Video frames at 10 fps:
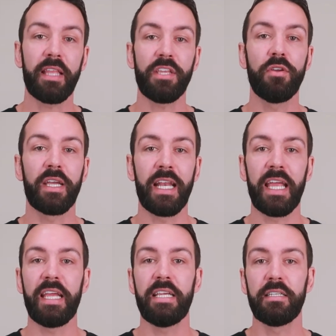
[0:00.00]
that you can
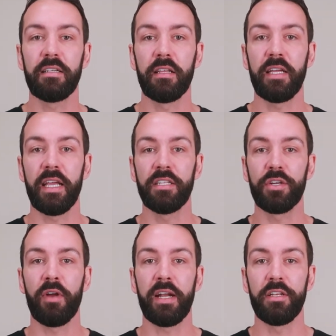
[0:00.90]
easily
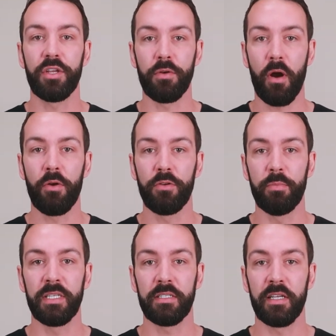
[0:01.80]
integrate into your own
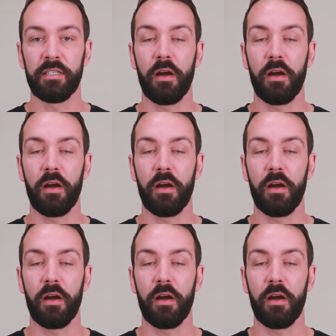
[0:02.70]
business.